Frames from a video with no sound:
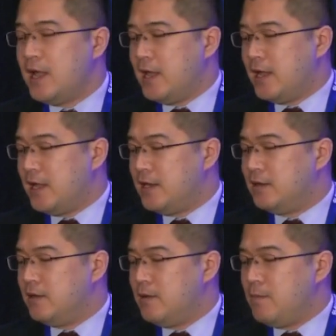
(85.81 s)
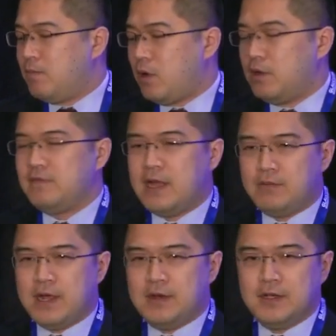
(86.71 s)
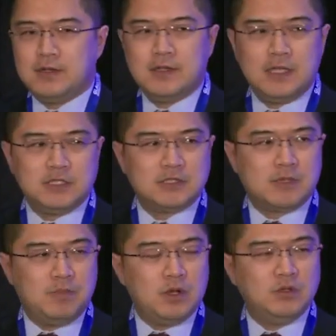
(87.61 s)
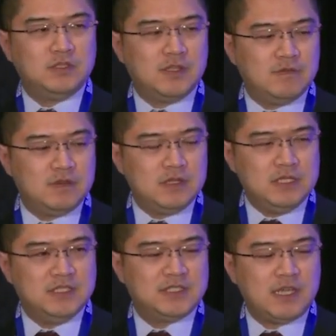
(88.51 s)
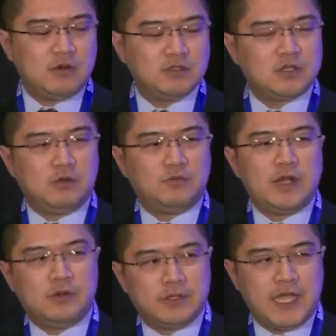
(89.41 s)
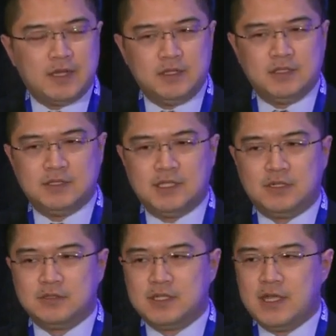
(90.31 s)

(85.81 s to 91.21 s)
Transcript: And part of that retina, it's composed of these cells called retinal ganglion cells.